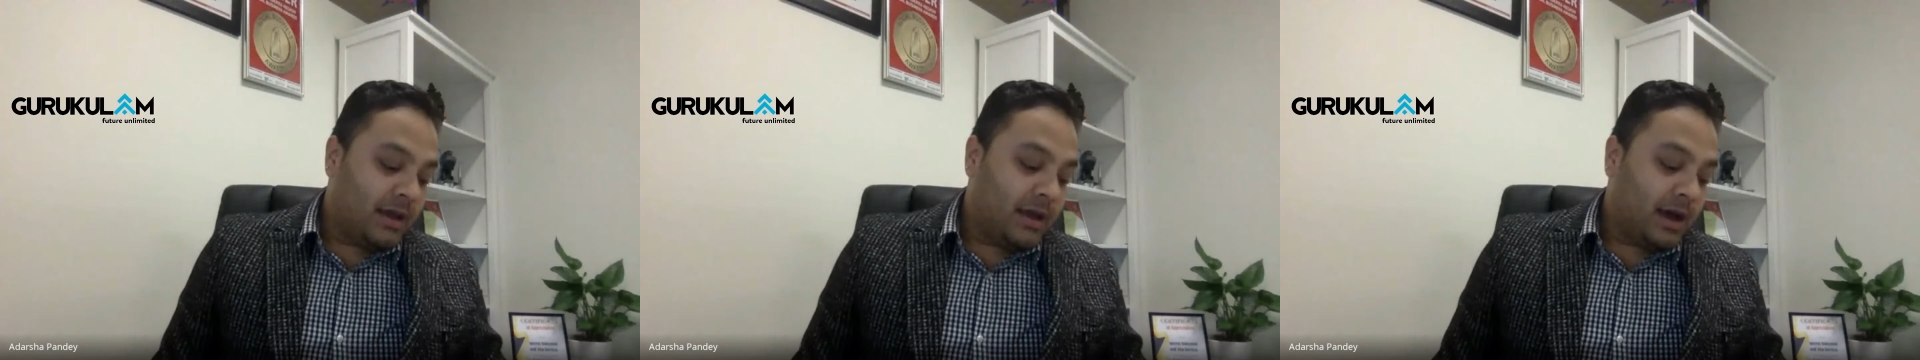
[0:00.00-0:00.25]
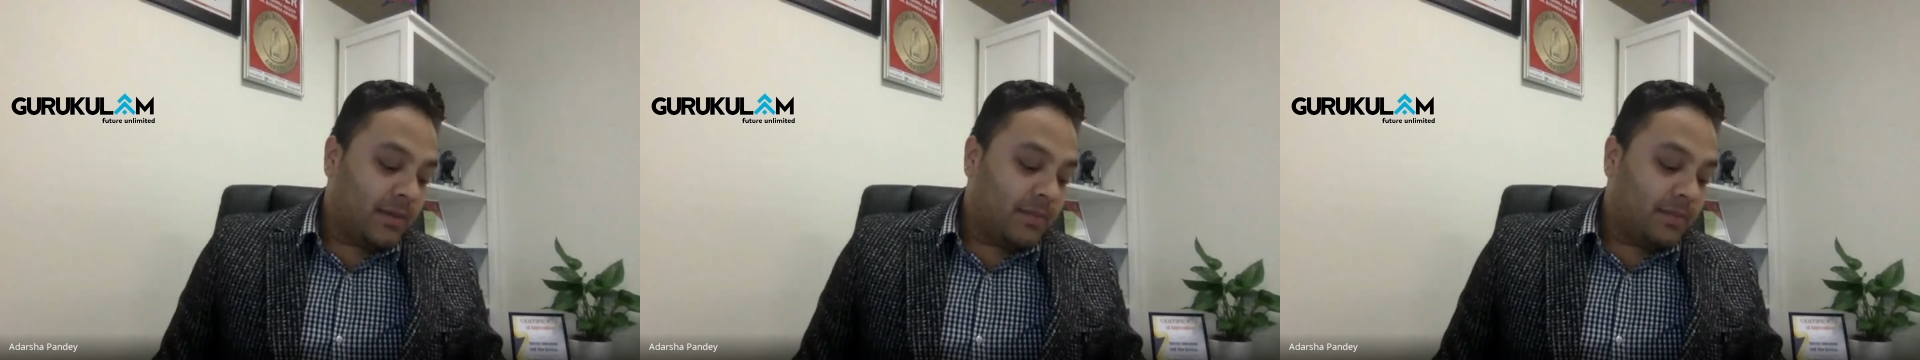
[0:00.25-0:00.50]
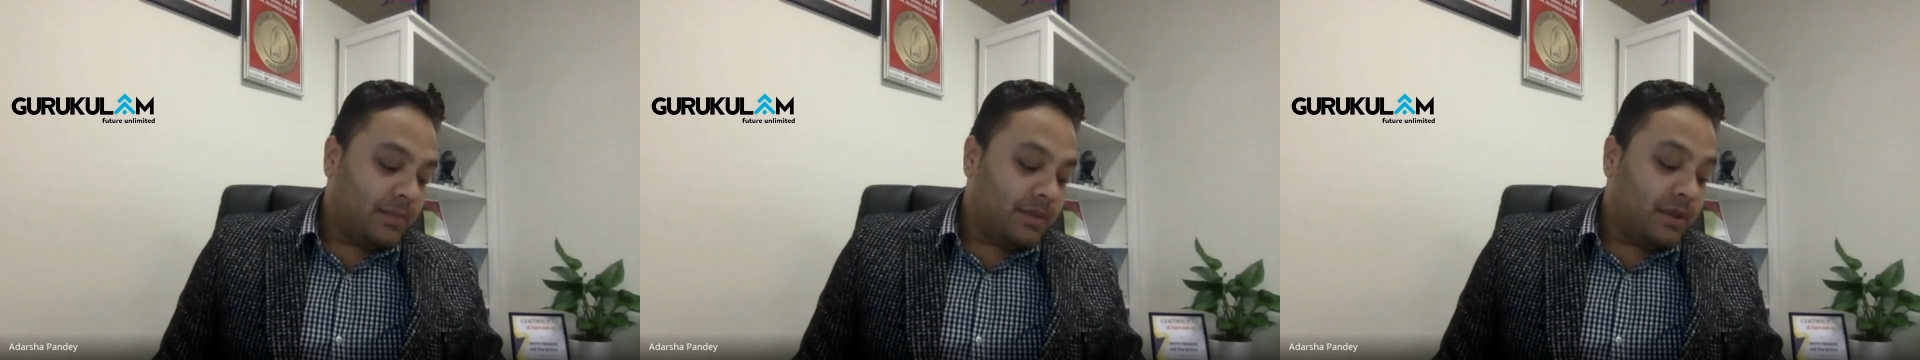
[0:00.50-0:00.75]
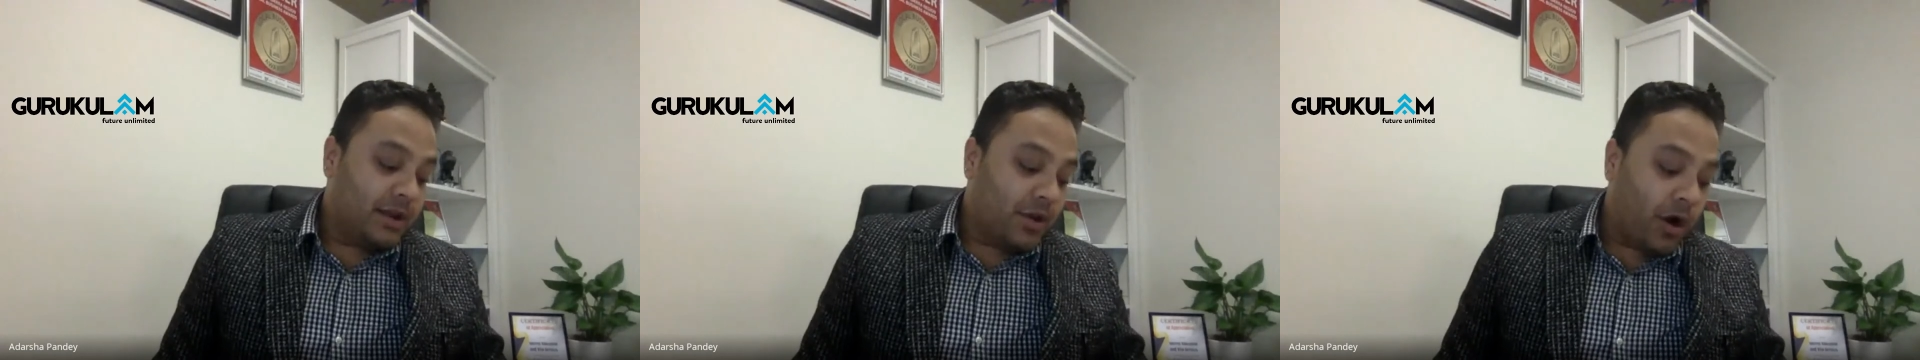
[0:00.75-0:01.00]

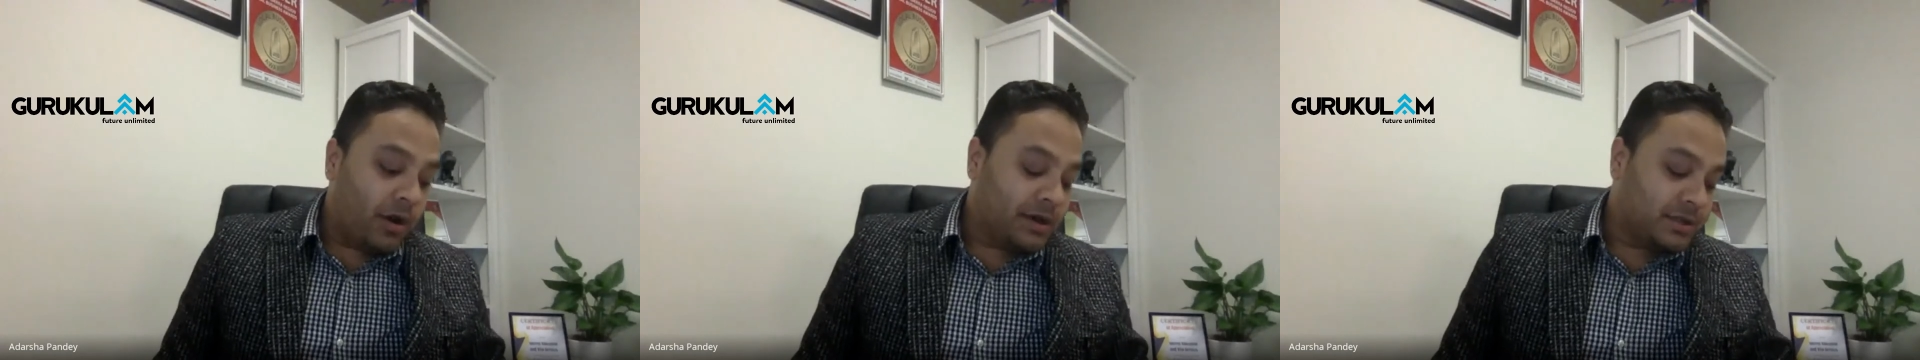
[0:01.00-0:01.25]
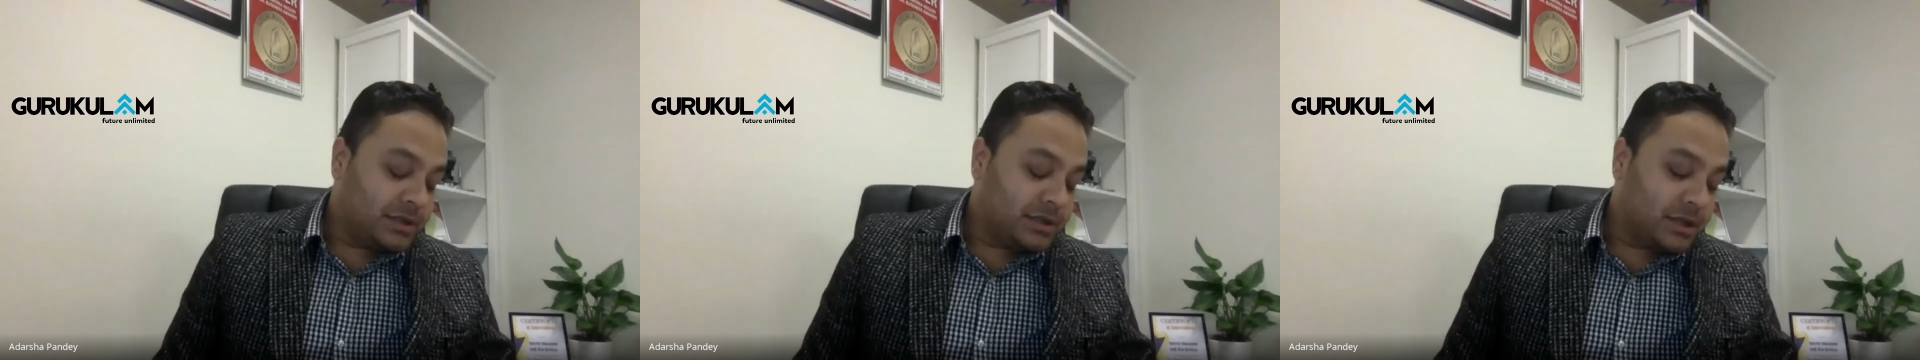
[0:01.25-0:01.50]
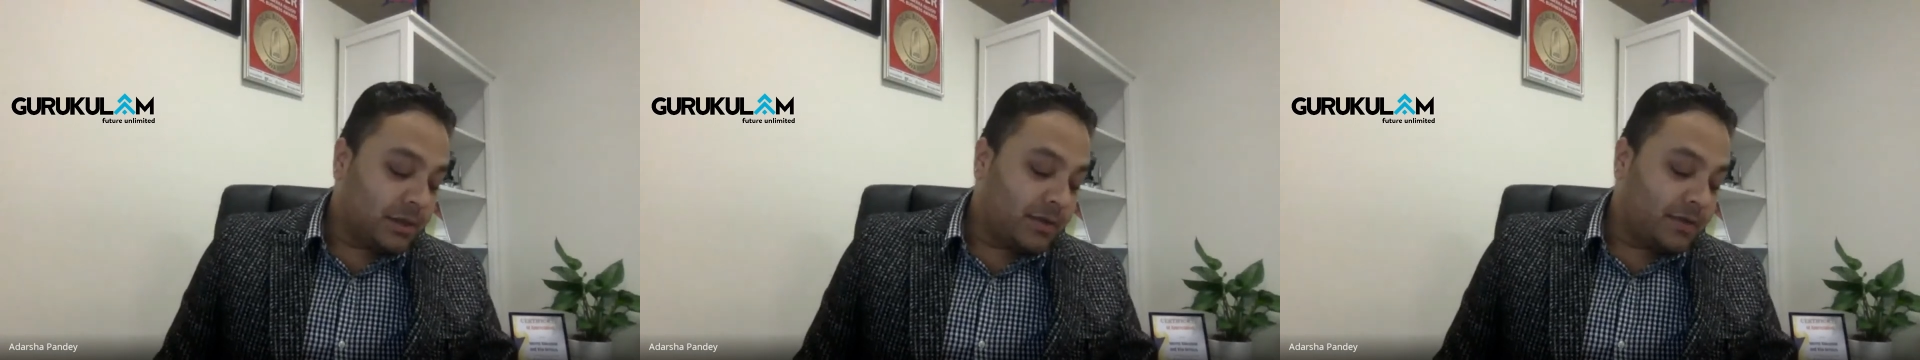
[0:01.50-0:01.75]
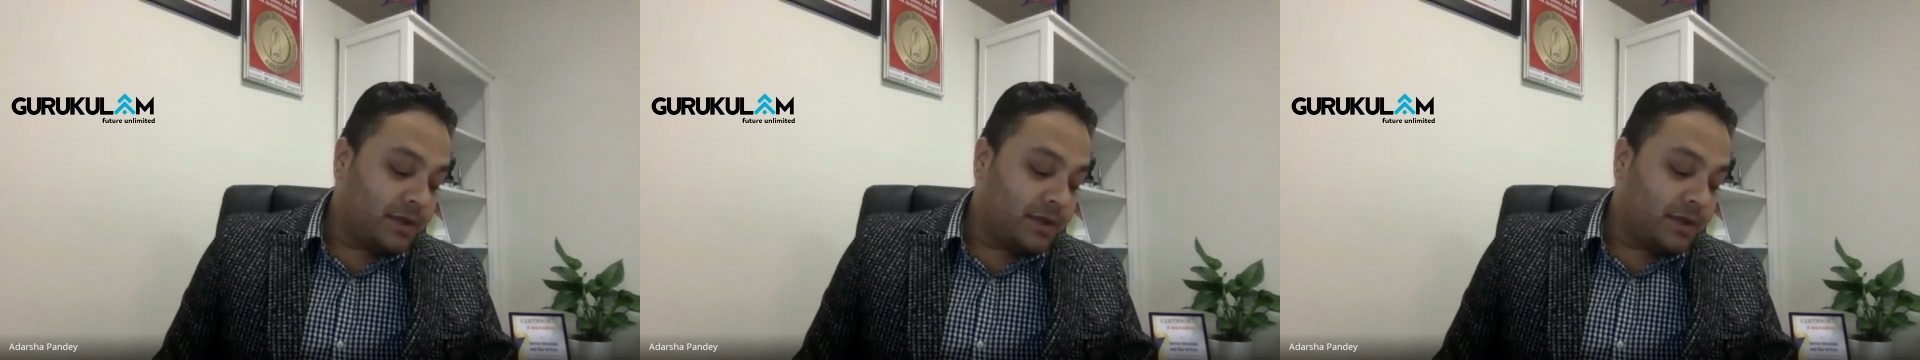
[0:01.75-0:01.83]
knowledge or some of